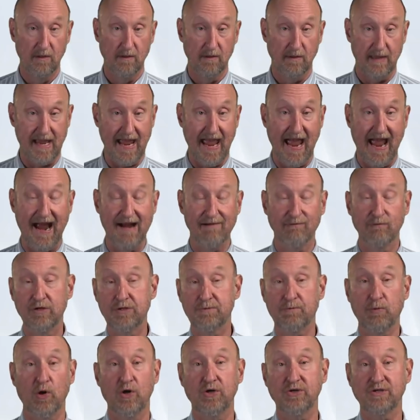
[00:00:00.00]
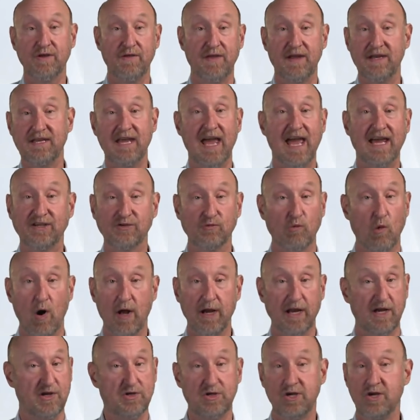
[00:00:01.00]
The average person that takes
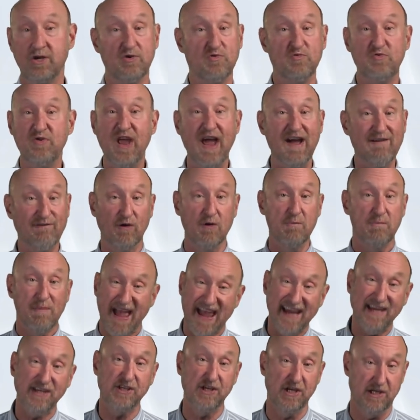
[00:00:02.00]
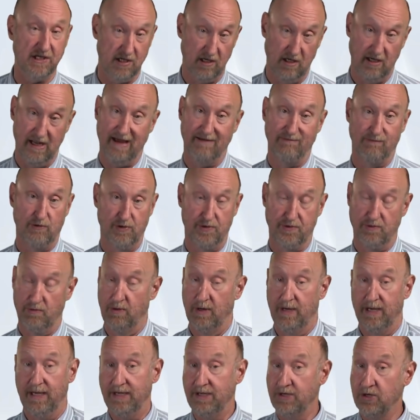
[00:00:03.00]
1 and 2 never makes it to level
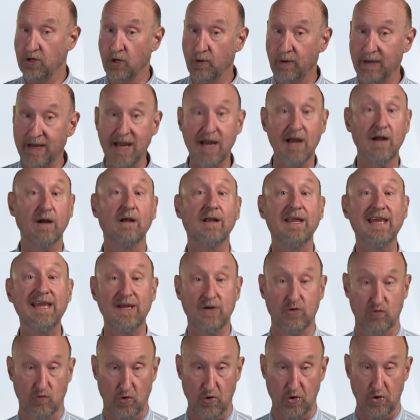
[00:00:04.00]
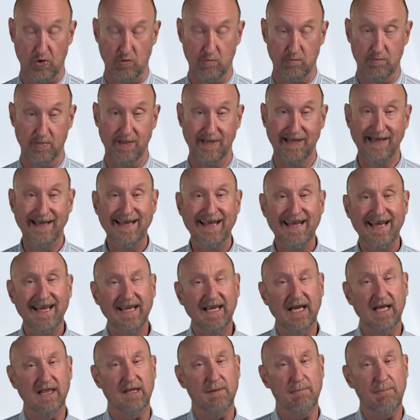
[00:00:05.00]
3. You're in an elite group.
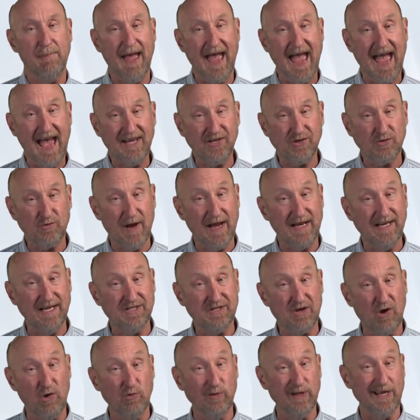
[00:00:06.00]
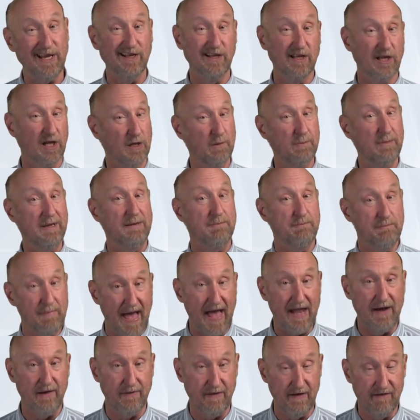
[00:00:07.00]
Yet the pass rate is only a little bit
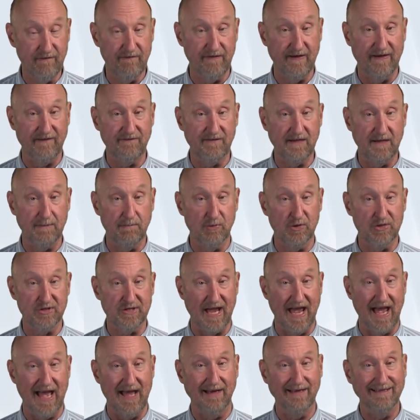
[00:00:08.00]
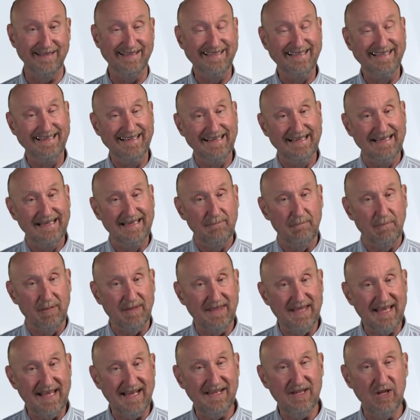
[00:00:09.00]
better than 50%.
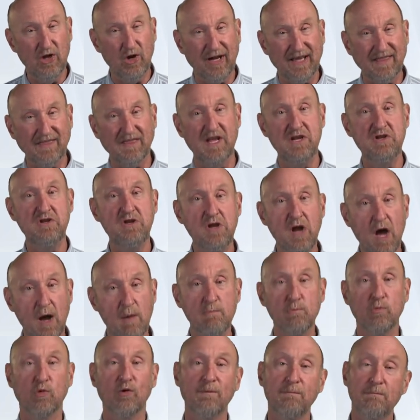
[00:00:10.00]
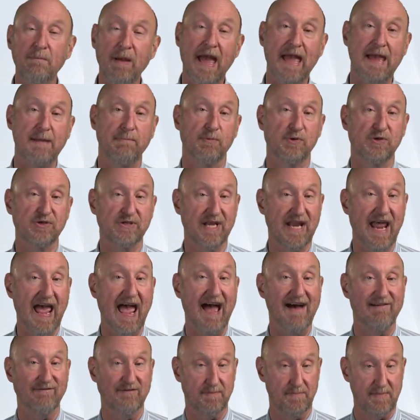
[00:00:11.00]
But then look at the number of papers that
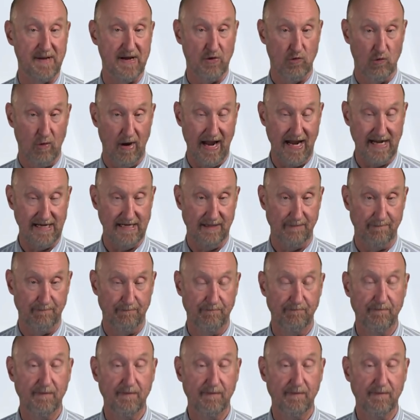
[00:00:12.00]
have to be graded.